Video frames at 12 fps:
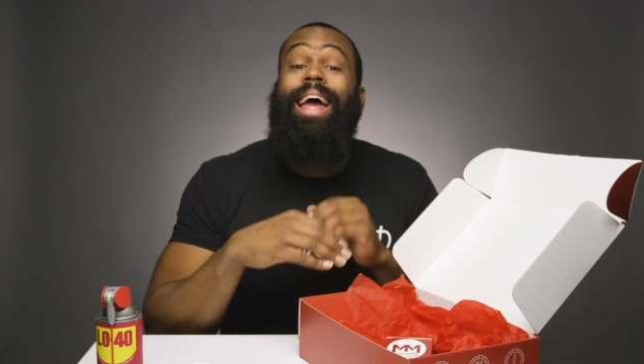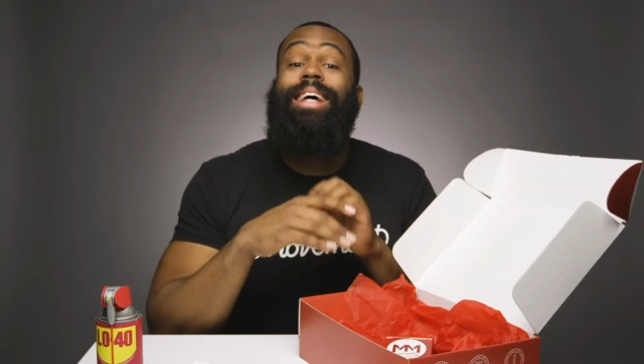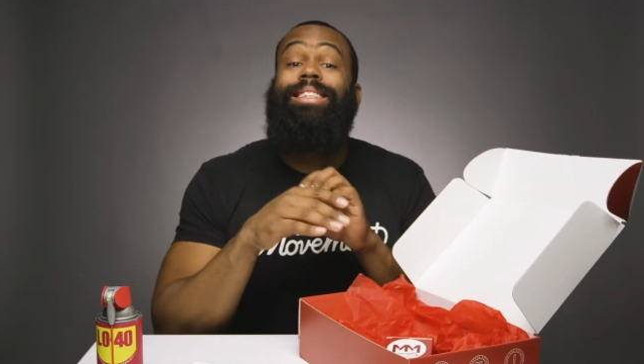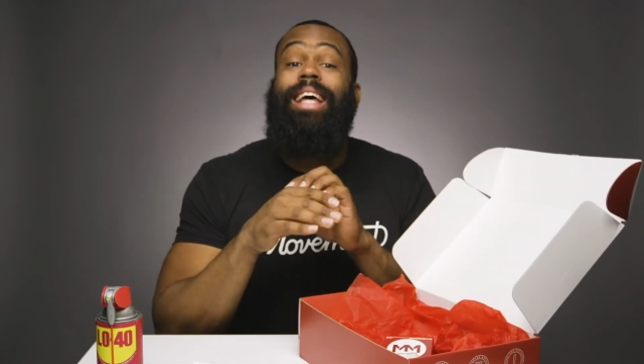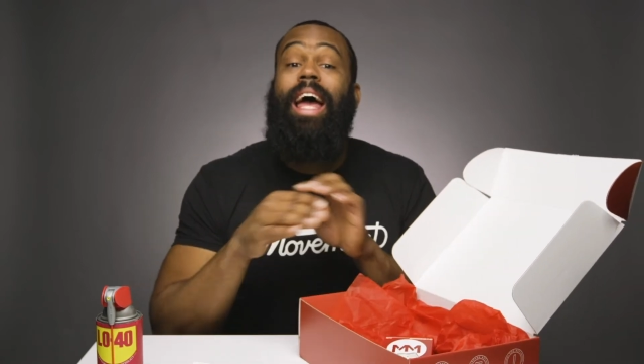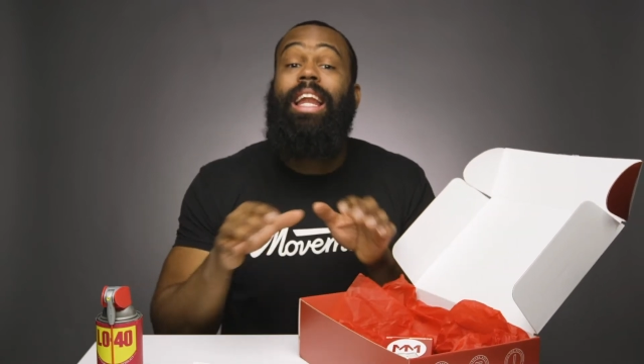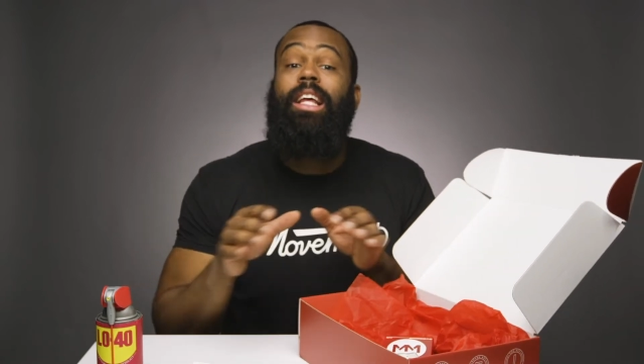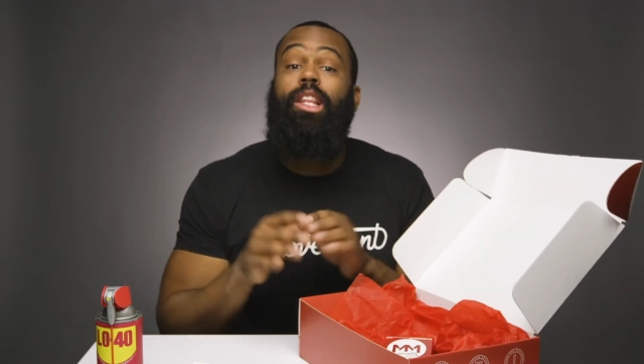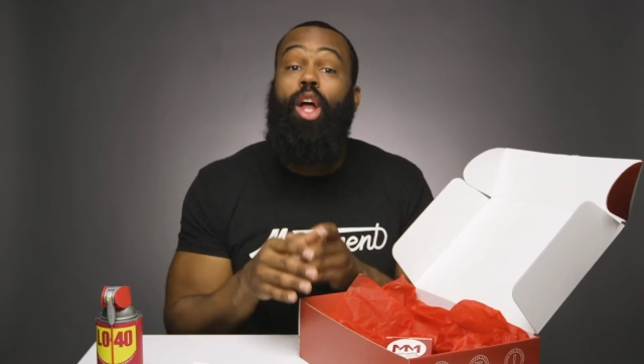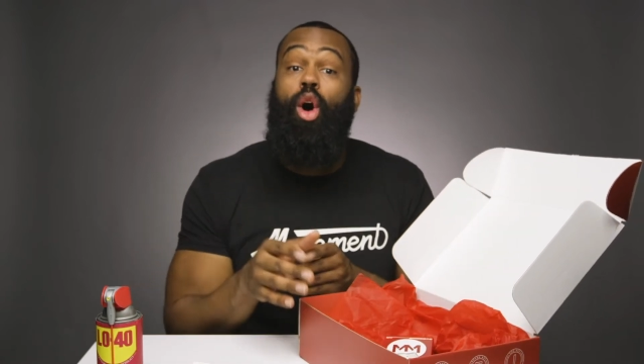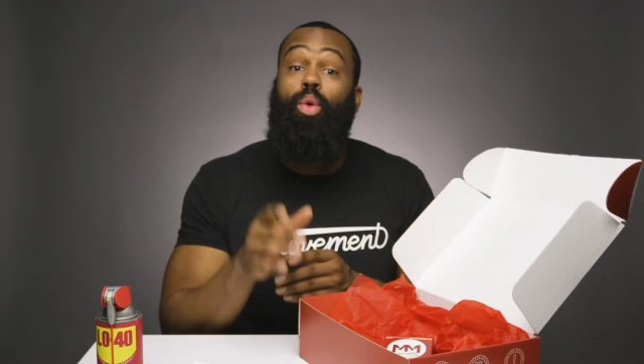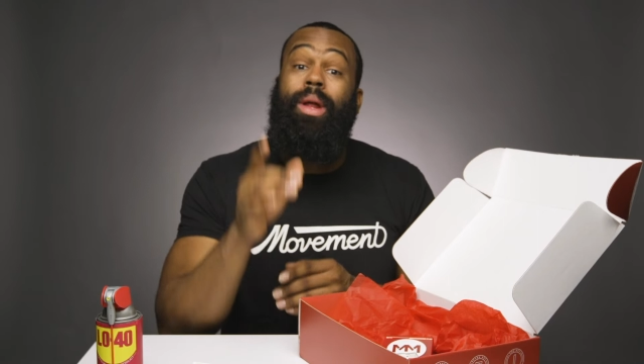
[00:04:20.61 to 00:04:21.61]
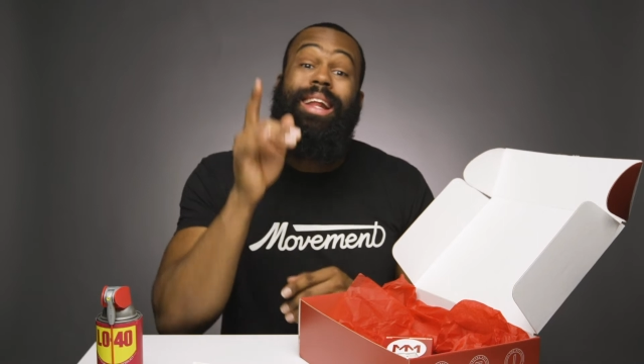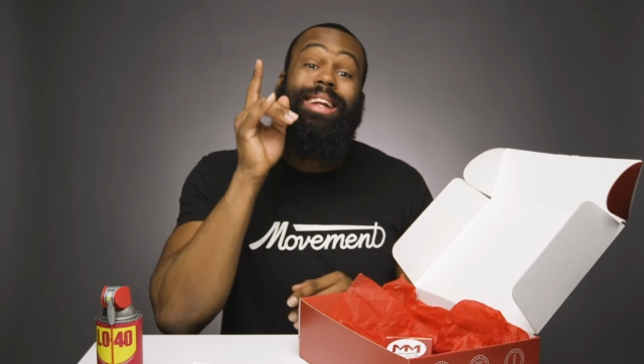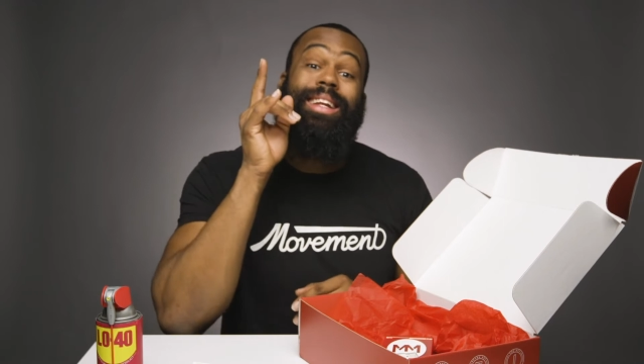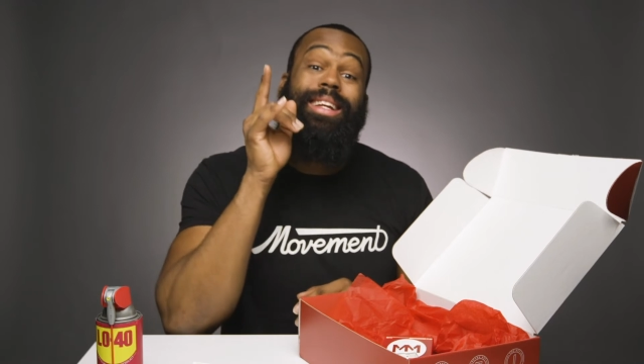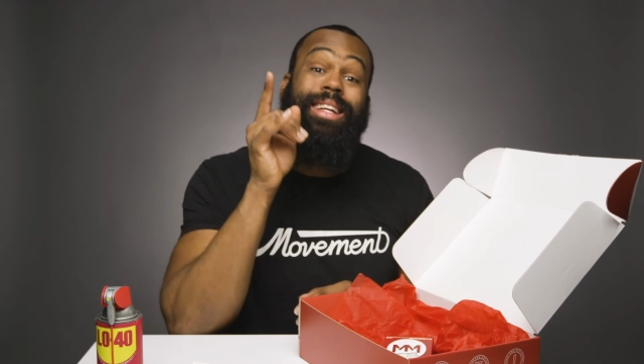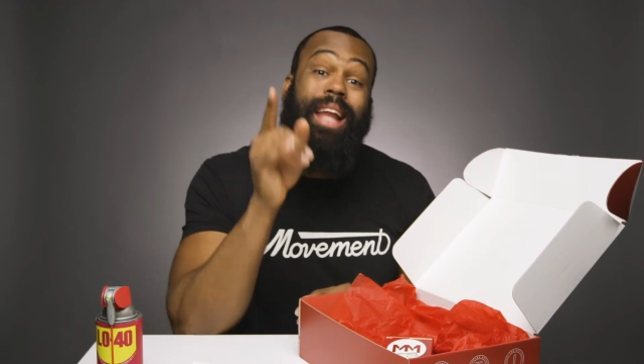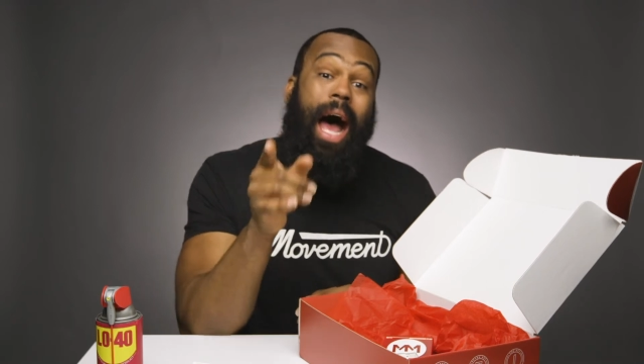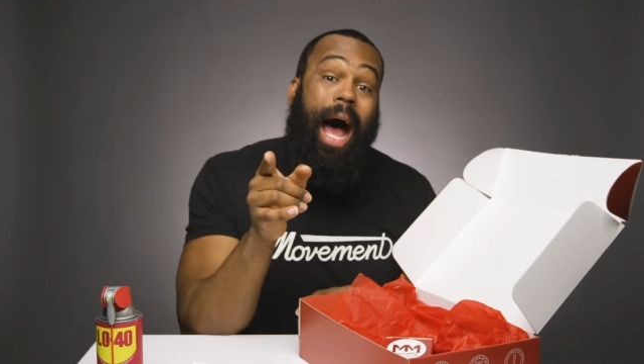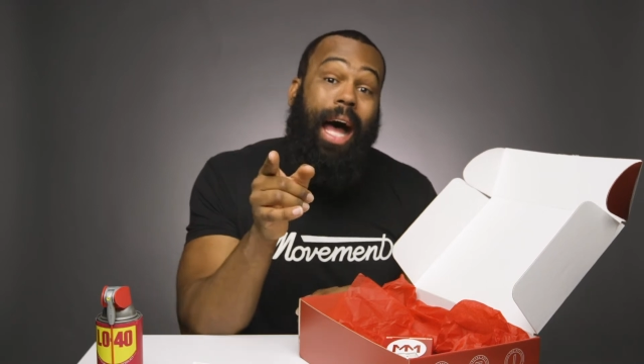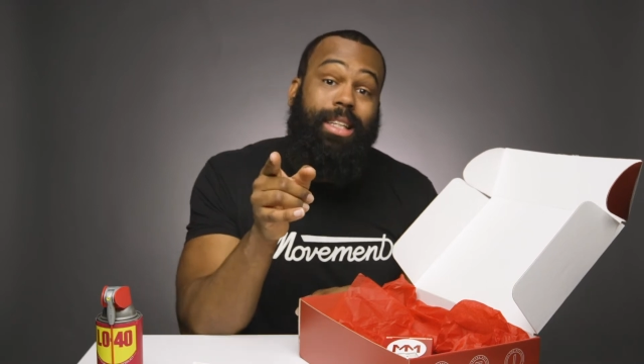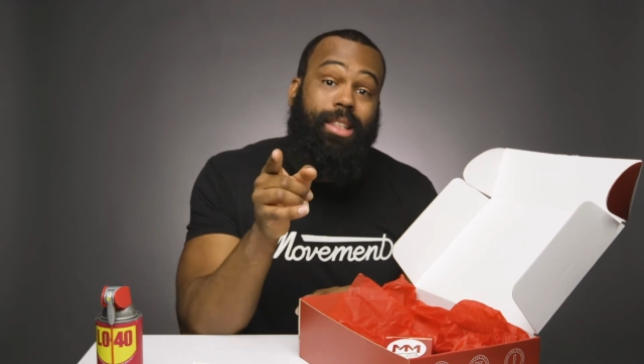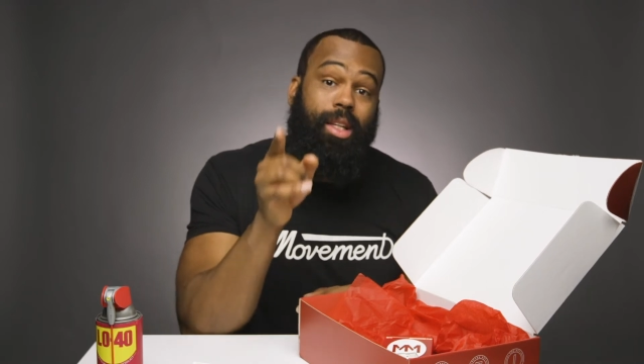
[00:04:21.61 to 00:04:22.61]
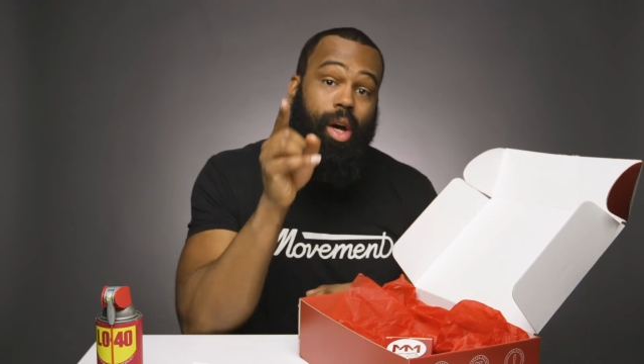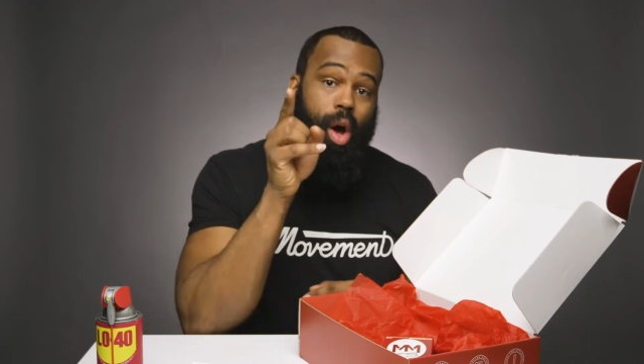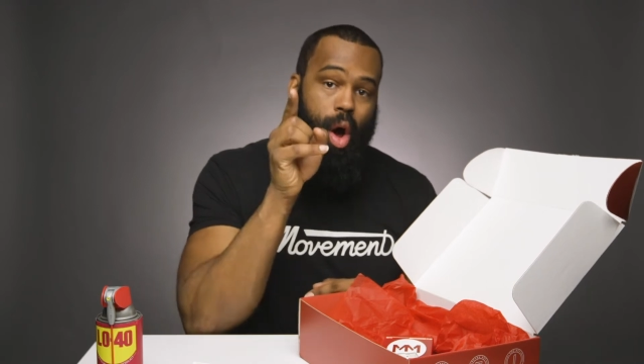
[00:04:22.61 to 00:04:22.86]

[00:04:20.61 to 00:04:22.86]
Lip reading: is any loan not